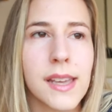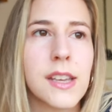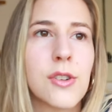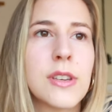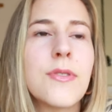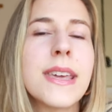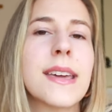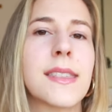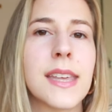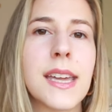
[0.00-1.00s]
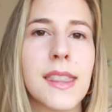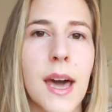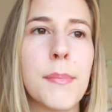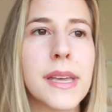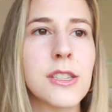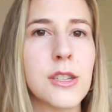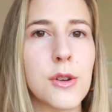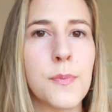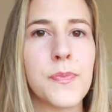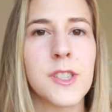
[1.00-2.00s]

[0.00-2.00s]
like your unique thing that makes you